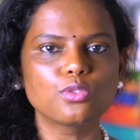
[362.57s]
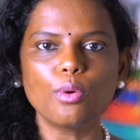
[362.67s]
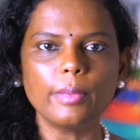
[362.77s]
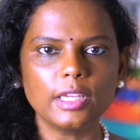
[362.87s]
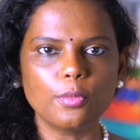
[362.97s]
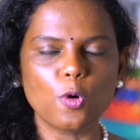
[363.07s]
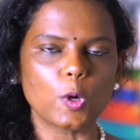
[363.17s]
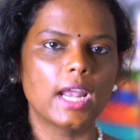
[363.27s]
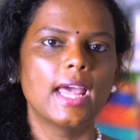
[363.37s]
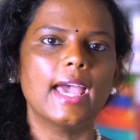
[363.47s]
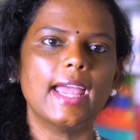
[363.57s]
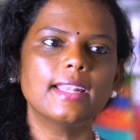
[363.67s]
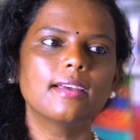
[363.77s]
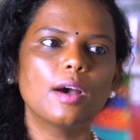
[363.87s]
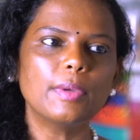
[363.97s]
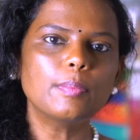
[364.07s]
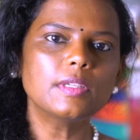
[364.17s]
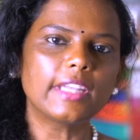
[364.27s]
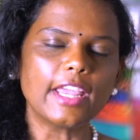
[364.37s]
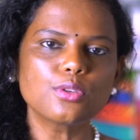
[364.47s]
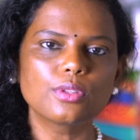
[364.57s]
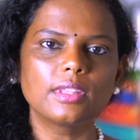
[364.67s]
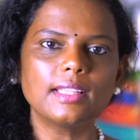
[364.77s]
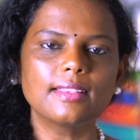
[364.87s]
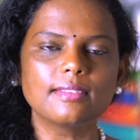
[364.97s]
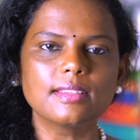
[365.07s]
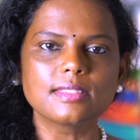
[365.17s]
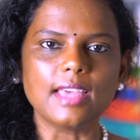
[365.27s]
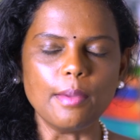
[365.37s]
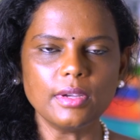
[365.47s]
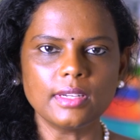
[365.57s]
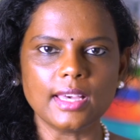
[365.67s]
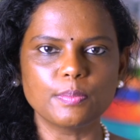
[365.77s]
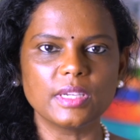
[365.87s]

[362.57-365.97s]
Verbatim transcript: so many more, and uh, people tend to think that this diamond has